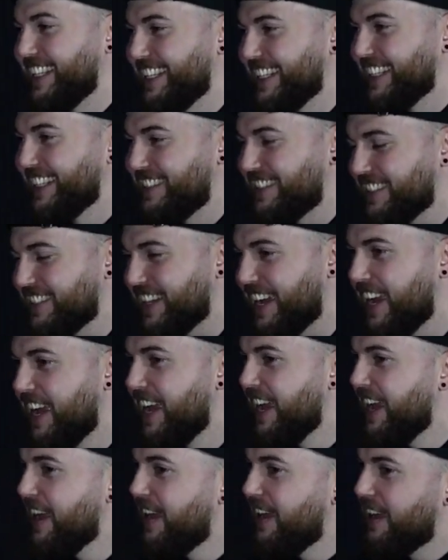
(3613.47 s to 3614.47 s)
heated. She's
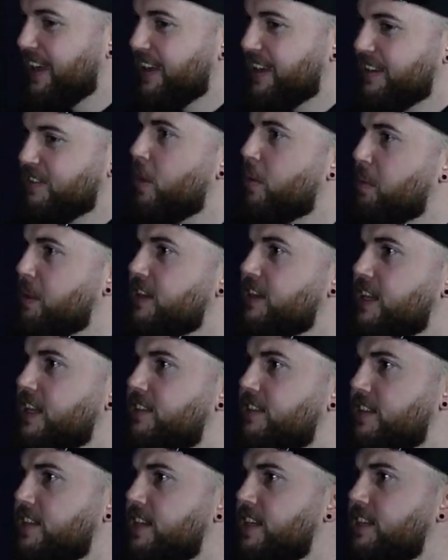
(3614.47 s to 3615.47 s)
like, no, but
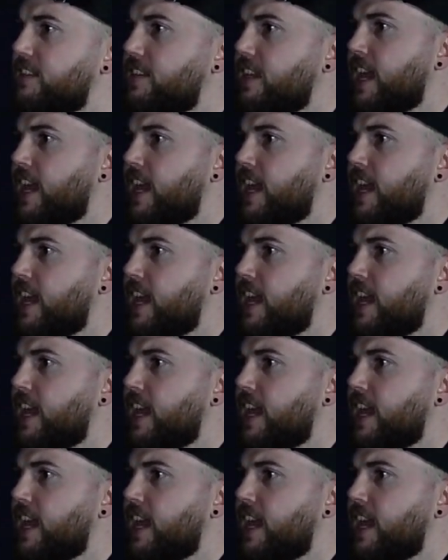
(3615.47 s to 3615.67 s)
you need to,